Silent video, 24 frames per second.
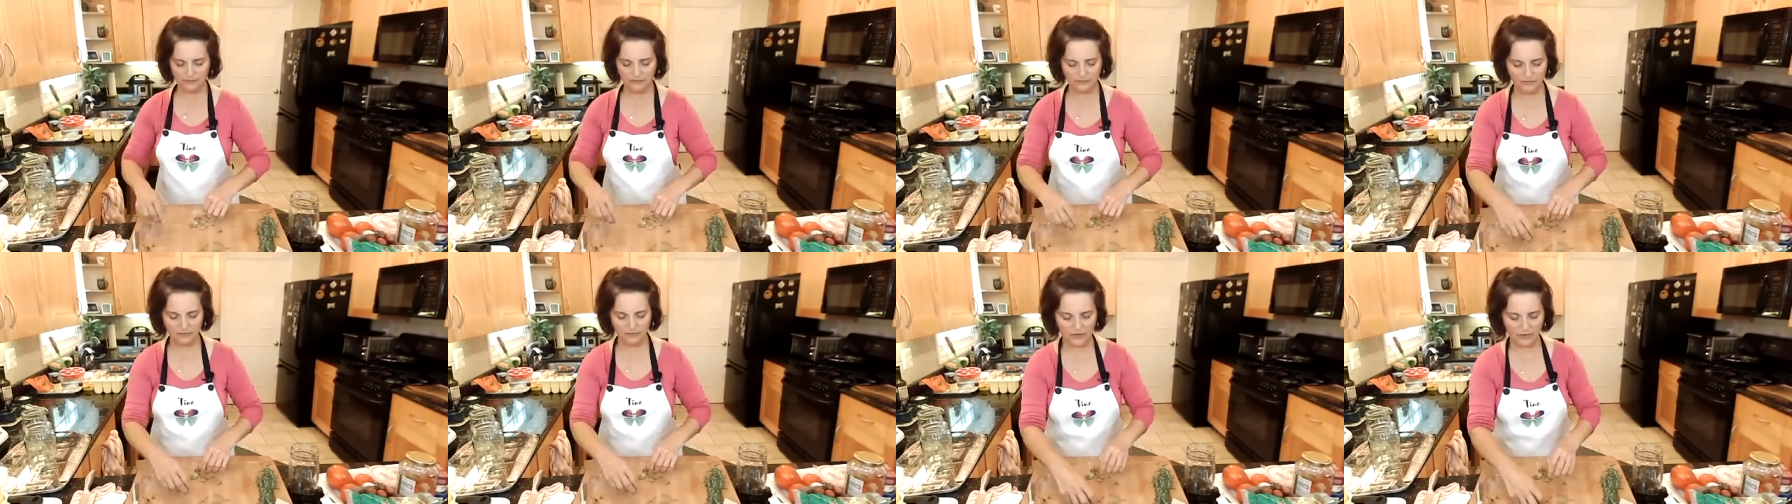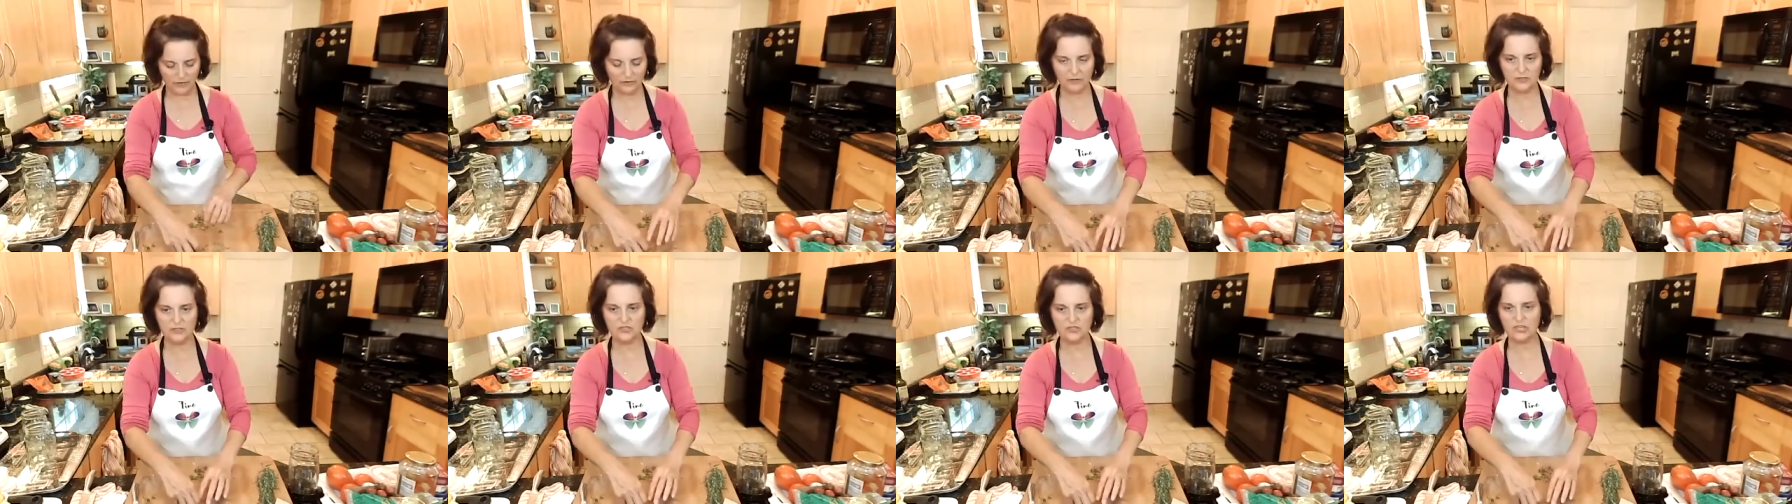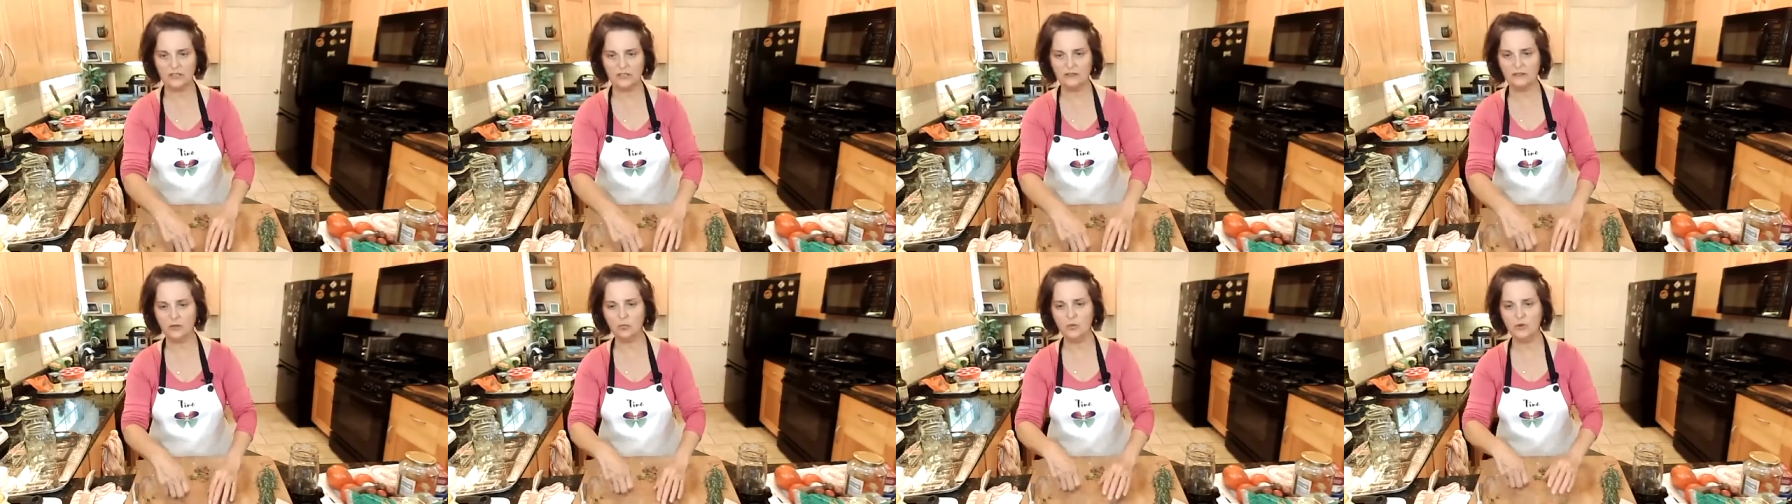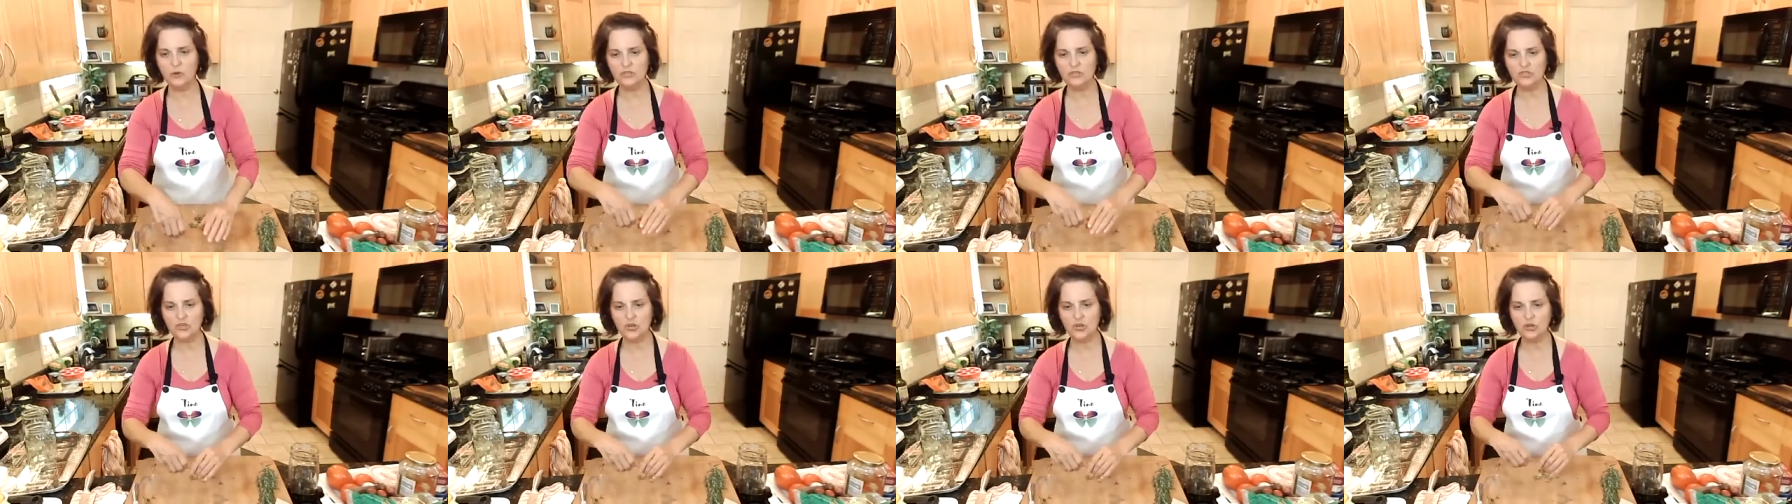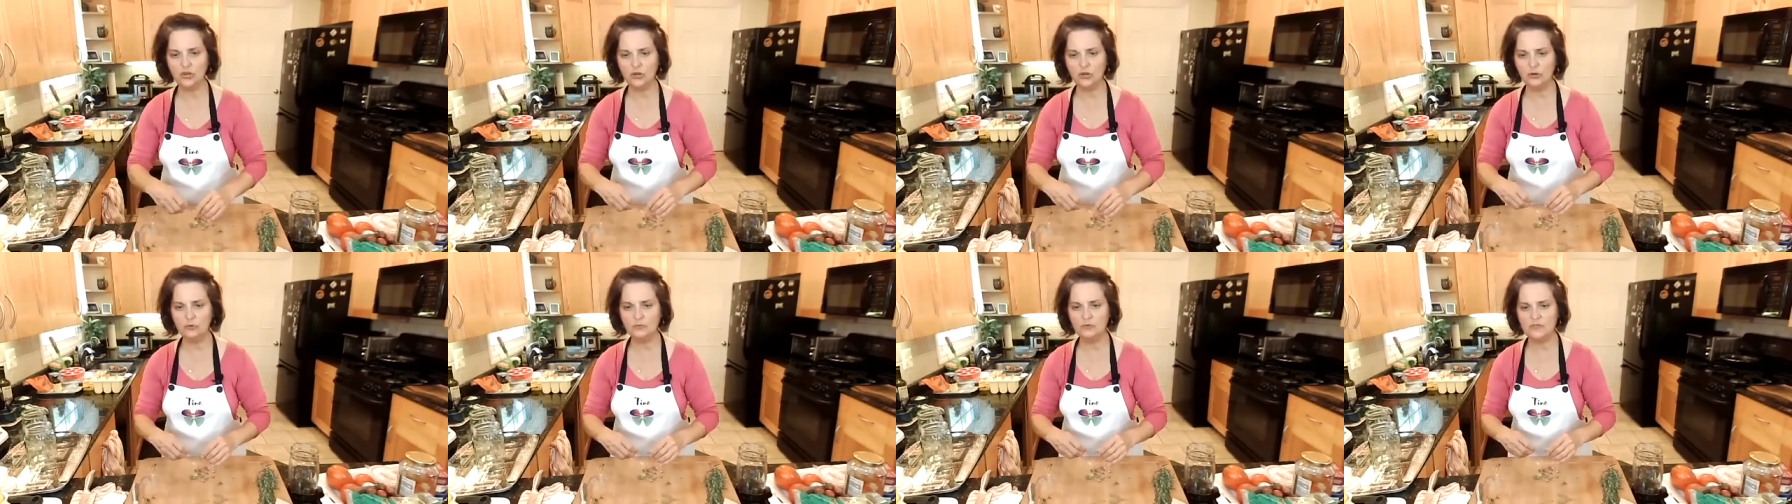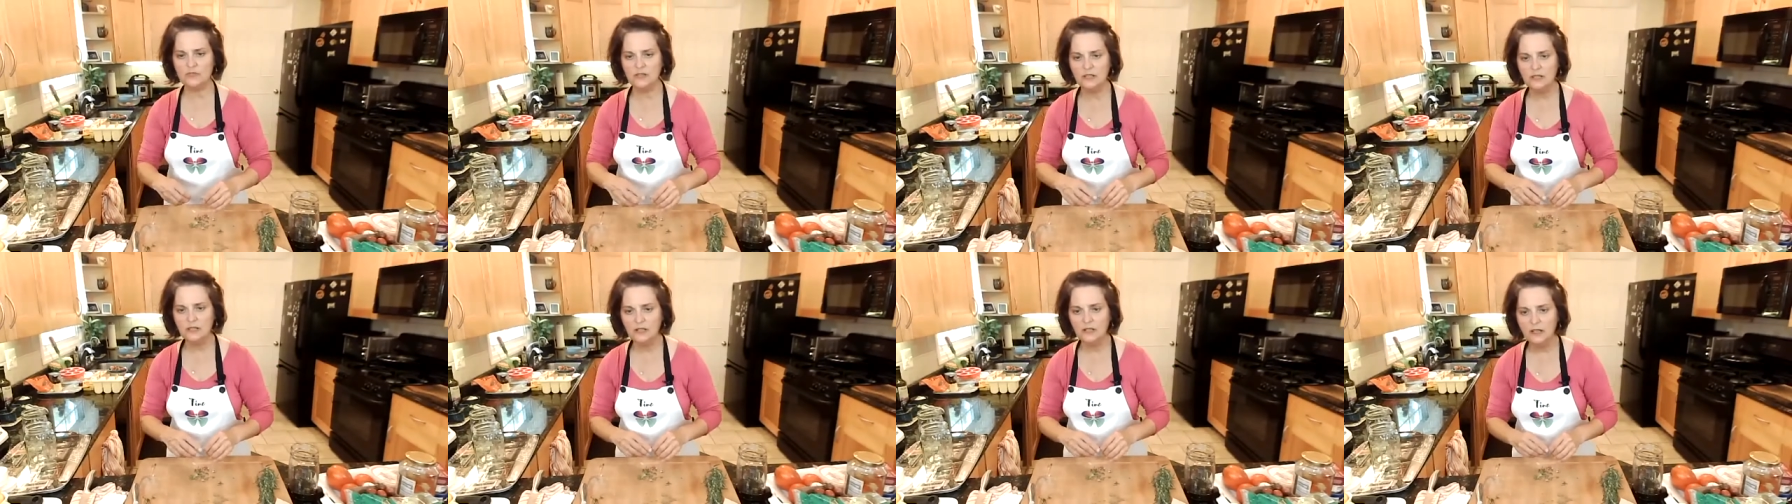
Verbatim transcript: very gently. Which herbs?